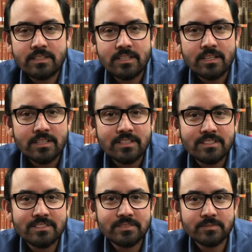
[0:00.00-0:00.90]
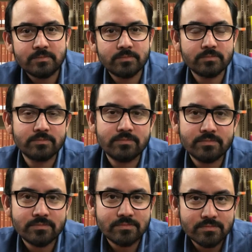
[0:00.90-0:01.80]
page of the unit
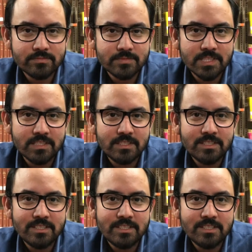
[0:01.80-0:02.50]
Regional Los Mochis,